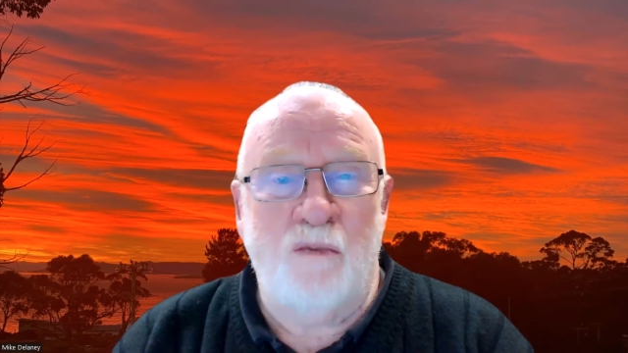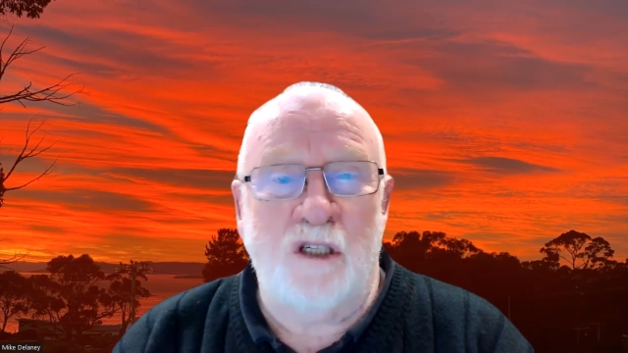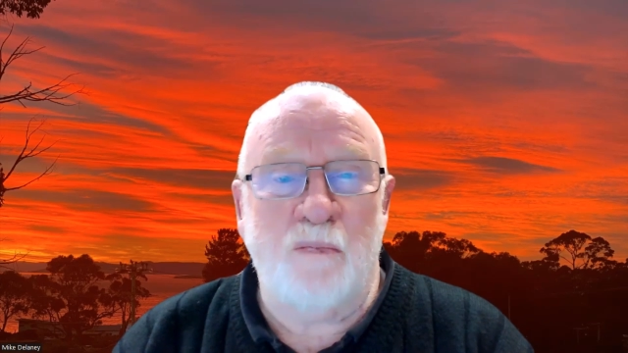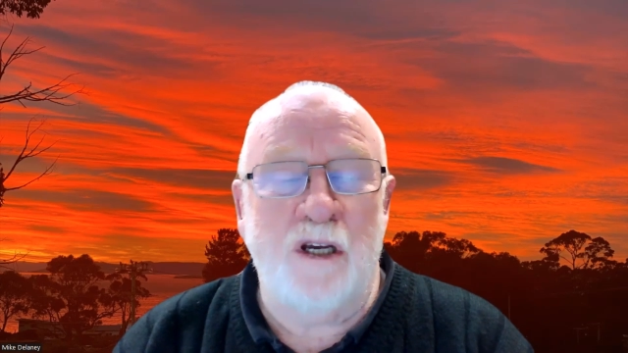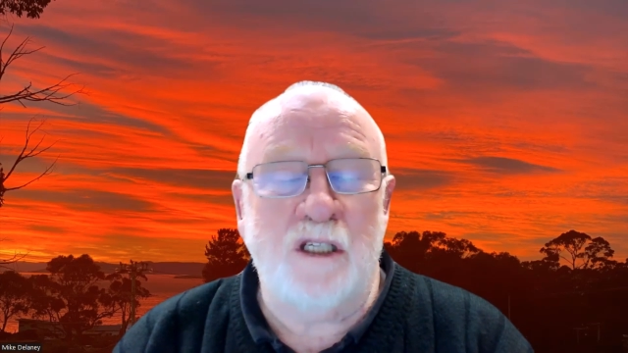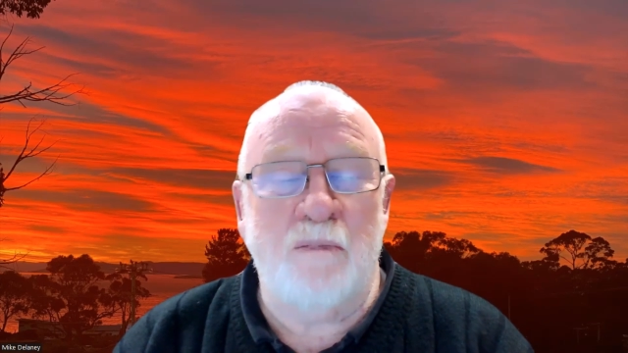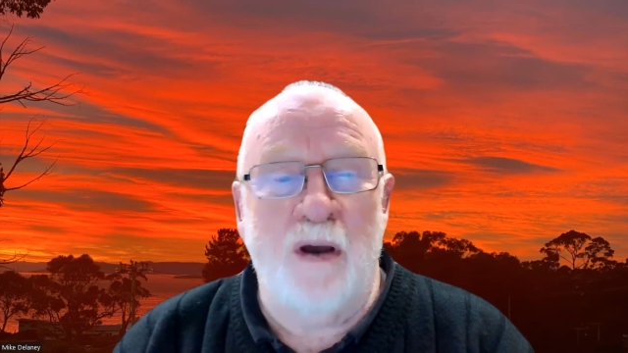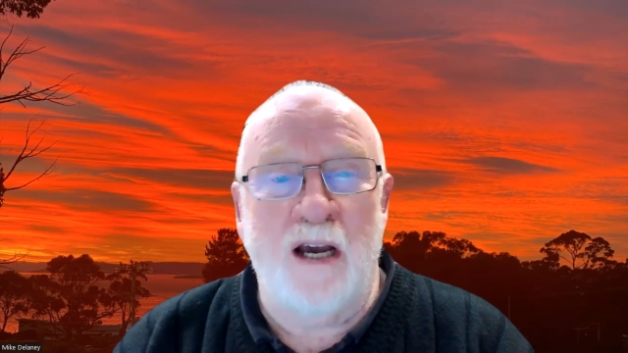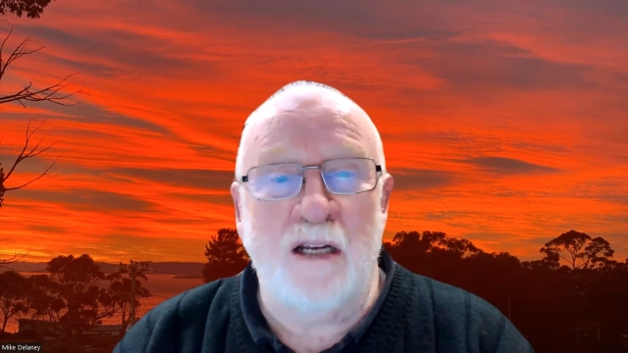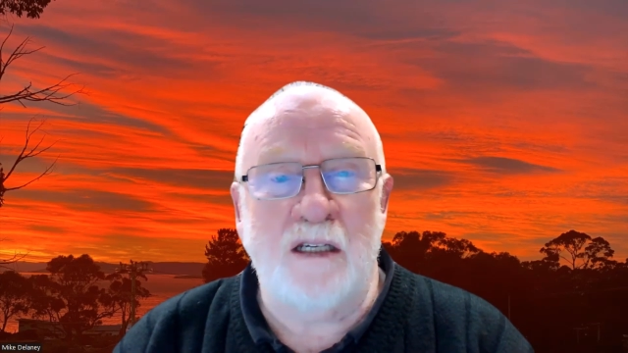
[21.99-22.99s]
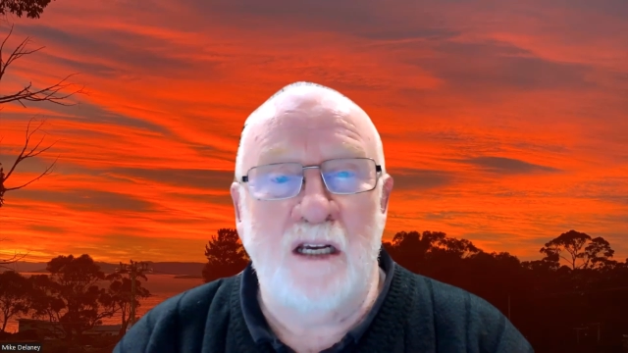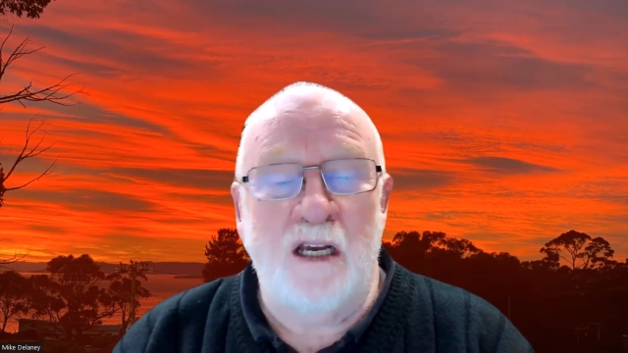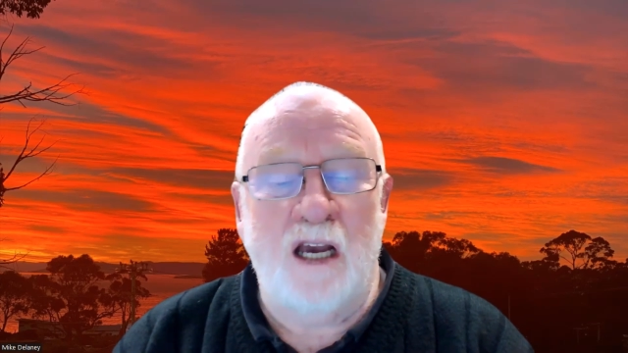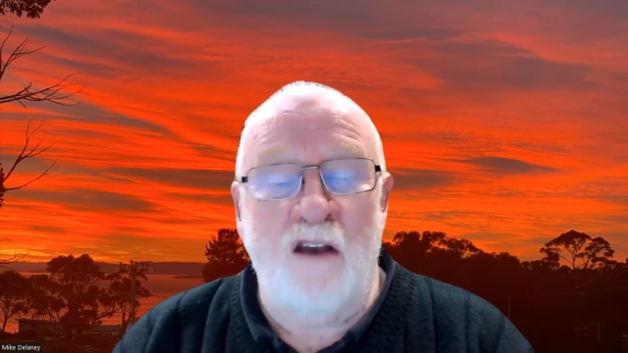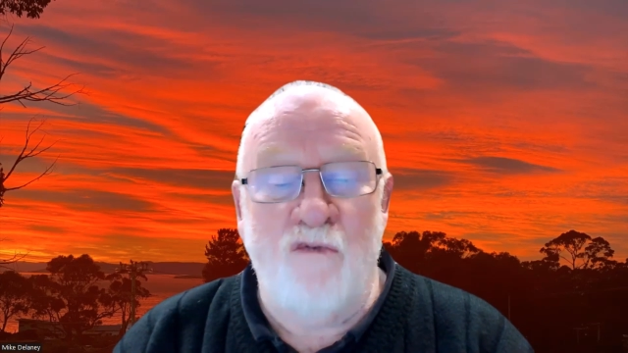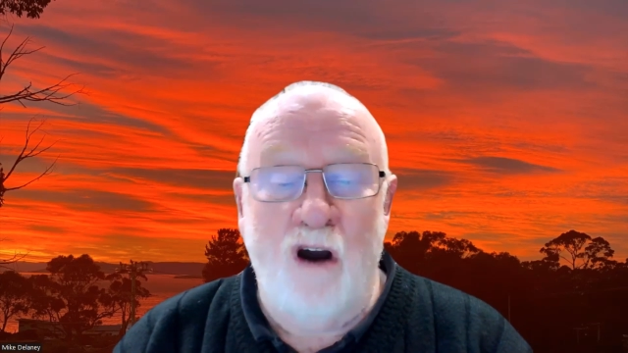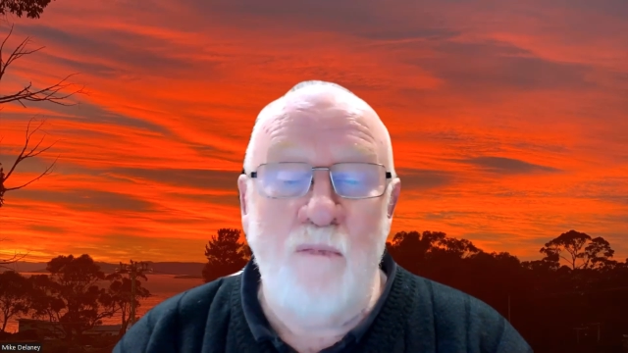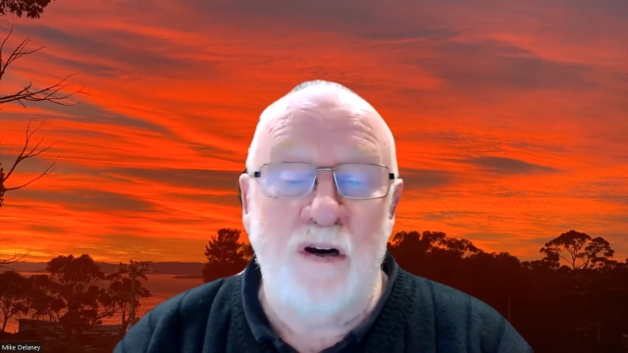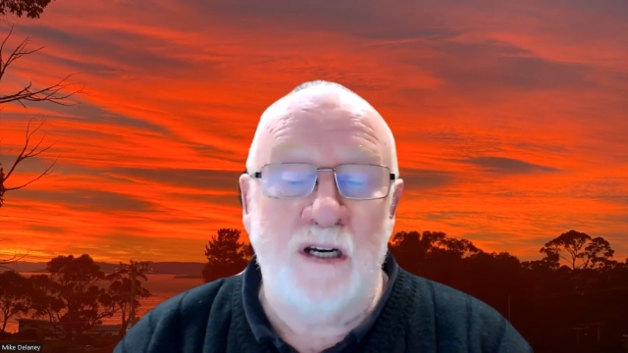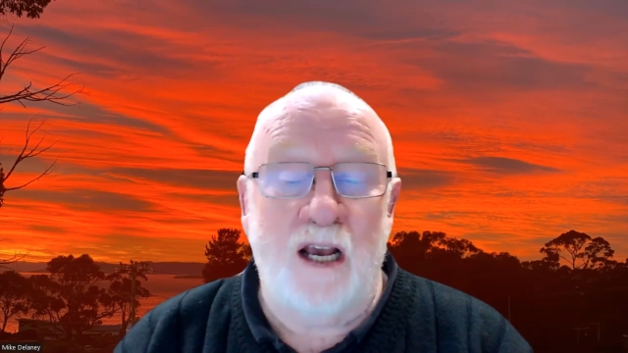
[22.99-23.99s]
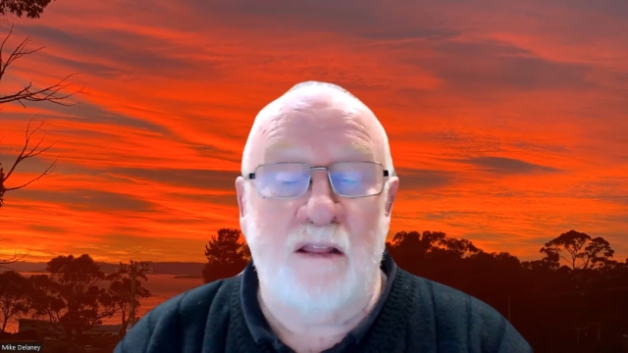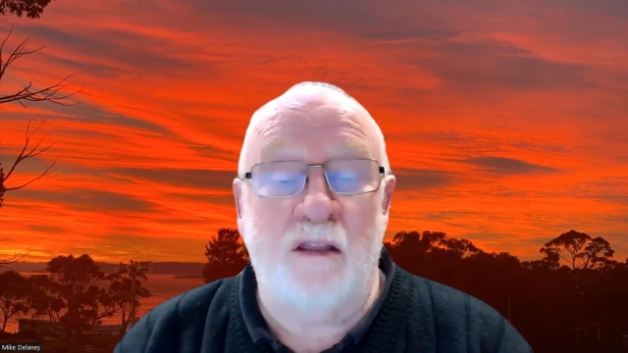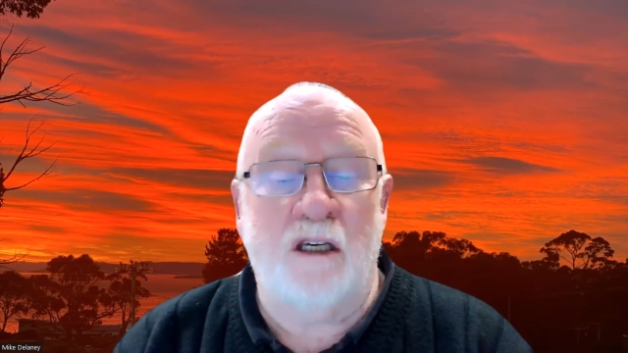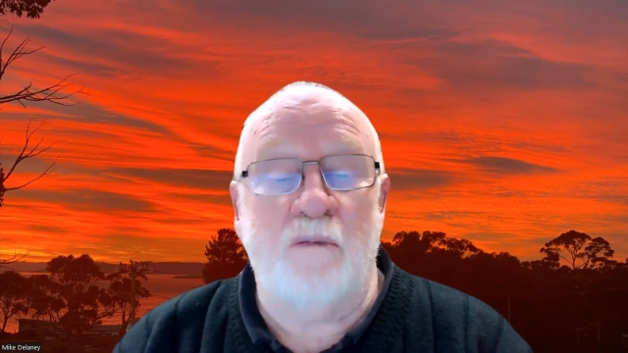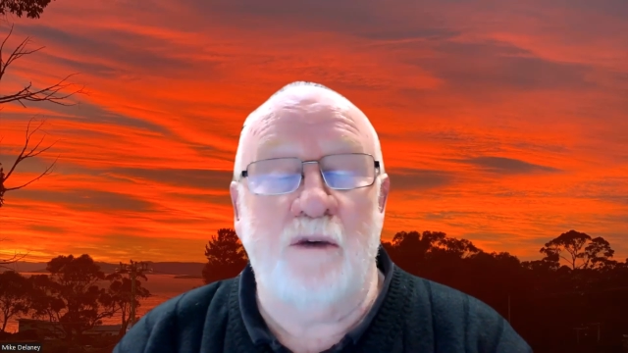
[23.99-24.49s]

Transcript: which speaks about a vibrant Catholic